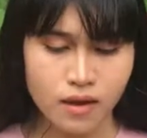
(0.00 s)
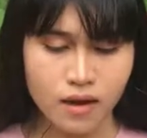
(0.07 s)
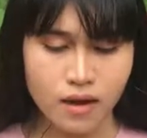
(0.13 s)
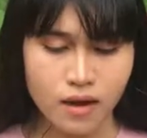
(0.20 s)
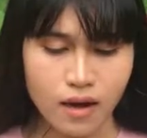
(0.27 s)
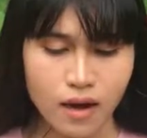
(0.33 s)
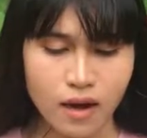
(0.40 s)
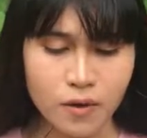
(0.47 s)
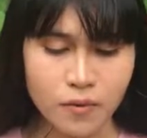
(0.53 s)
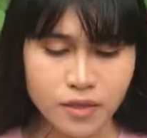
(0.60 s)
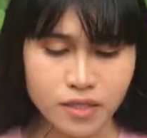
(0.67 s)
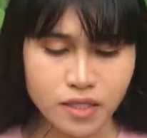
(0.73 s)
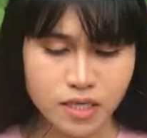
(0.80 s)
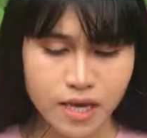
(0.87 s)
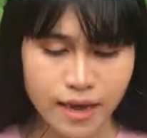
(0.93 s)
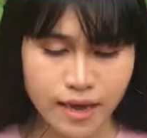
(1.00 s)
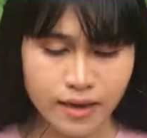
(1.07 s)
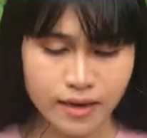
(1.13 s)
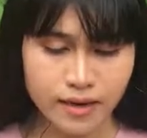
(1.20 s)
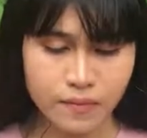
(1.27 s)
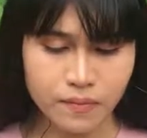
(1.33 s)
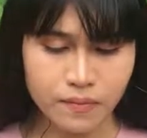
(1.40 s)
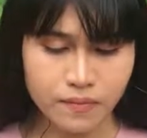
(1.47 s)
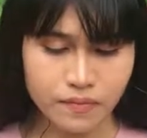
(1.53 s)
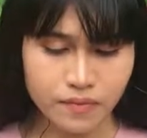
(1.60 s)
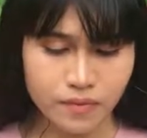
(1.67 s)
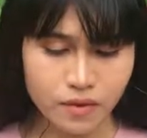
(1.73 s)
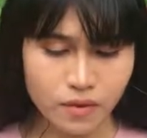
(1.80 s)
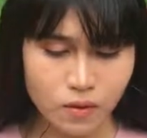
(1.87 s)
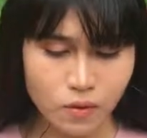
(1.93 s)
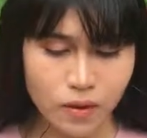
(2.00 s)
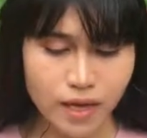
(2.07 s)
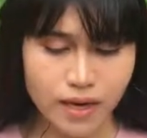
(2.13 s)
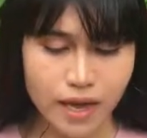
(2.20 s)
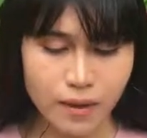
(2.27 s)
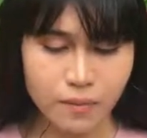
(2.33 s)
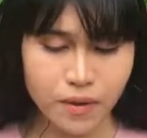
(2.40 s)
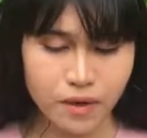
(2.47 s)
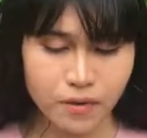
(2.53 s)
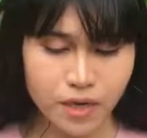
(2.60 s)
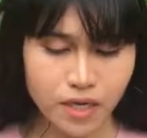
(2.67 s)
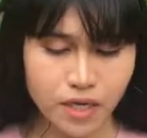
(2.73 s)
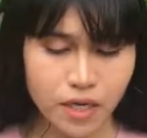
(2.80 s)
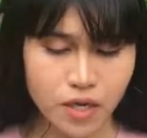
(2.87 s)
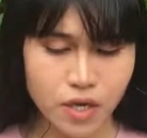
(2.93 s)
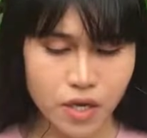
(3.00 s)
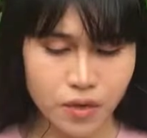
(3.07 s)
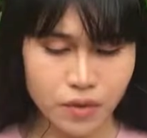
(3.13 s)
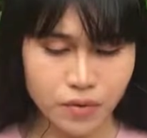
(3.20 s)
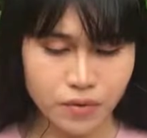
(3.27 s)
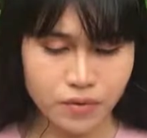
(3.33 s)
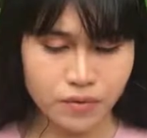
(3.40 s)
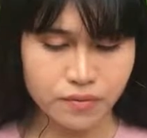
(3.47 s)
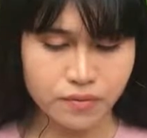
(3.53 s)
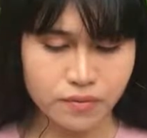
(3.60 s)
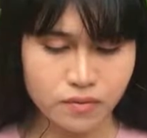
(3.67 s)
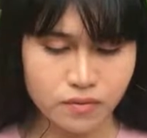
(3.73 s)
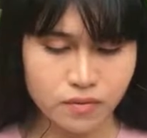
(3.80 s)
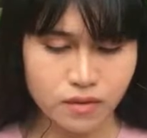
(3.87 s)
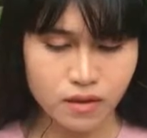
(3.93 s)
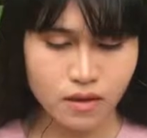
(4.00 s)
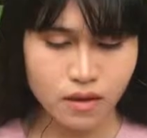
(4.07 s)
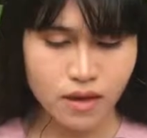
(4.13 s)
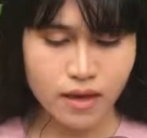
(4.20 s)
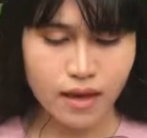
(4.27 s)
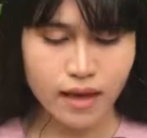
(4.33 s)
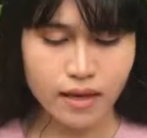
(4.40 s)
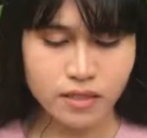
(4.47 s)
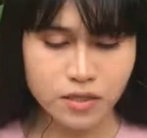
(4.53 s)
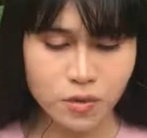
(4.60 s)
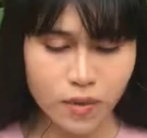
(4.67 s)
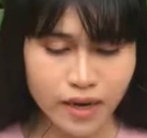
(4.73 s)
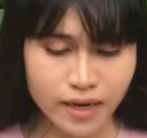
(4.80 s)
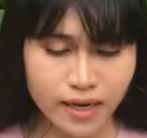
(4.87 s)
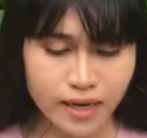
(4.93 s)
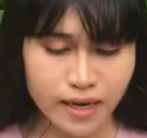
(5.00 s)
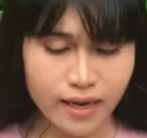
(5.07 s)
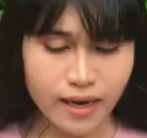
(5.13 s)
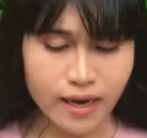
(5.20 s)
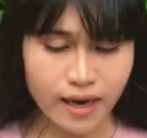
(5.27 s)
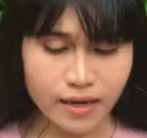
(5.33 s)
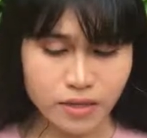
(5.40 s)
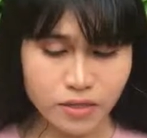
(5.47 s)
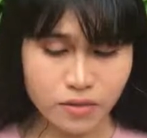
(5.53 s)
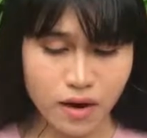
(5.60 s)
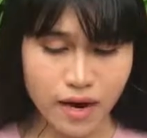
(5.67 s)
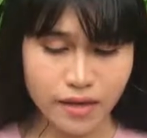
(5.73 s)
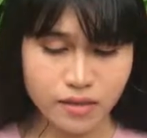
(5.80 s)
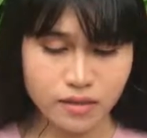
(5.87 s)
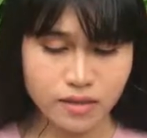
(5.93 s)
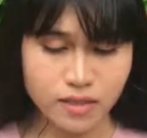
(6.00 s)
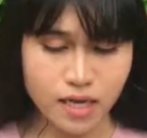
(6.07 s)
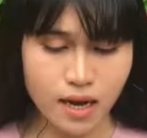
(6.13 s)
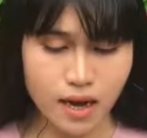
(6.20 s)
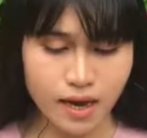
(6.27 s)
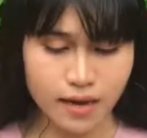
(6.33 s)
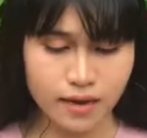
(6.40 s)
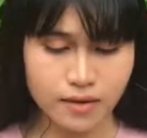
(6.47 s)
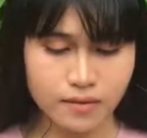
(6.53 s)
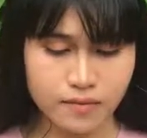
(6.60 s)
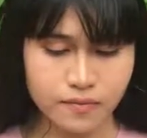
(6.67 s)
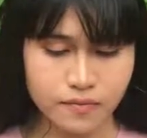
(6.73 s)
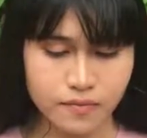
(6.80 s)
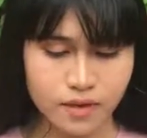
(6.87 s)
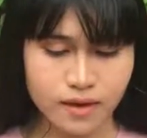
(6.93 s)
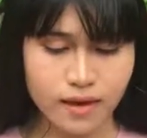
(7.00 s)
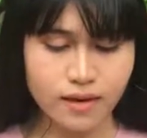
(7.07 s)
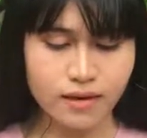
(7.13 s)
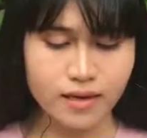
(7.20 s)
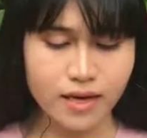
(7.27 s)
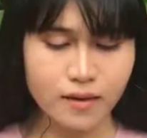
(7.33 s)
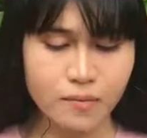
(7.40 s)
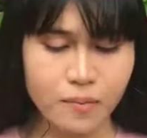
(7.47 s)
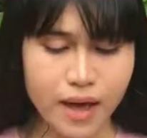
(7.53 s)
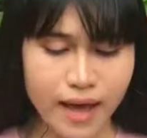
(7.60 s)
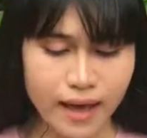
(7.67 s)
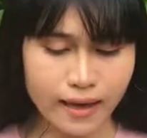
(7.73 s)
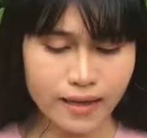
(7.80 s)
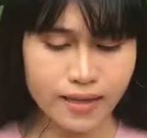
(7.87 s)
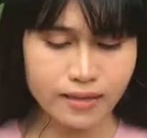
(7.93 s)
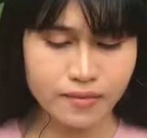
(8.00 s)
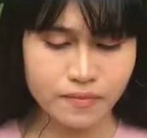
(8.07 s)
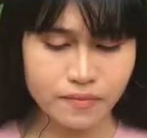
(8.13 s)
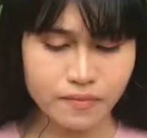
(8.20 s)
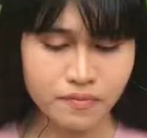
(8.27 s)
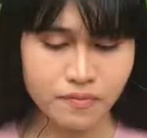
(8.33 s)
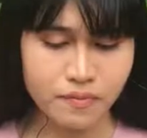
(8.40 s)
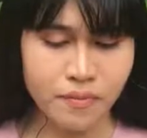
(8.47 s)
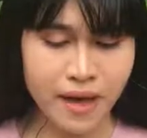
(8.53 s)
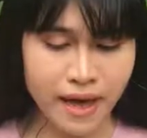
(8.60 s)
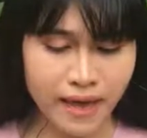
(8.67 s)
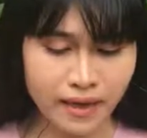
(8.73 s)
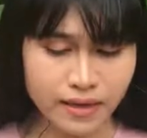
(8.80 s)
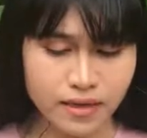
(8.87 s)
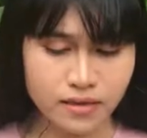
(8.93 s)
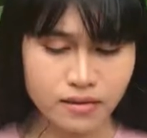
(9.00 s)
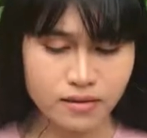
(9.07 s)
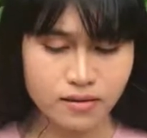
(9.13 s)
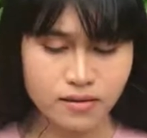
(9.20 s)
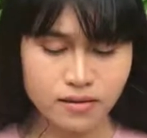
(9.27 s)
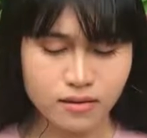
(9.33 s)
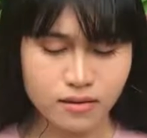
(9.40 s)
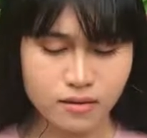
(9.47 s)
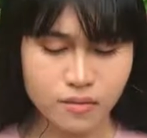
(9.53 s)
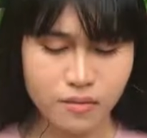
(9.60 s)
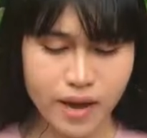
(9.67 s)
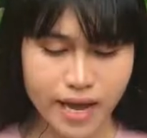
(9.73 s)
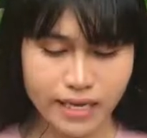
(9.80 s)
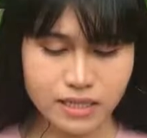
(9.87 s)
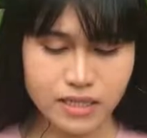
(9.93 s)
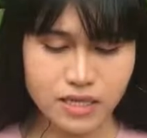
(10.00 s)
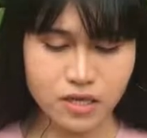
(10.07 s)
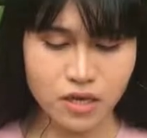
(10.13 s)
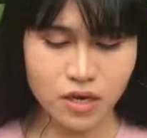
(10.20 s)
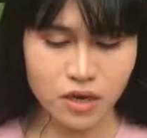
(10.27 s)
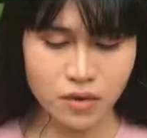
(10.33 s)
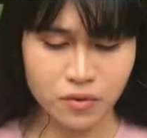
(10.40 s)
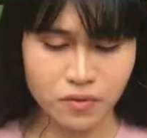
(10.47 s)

I was 10 when they buried you. At 20, I tried to die and get back to you.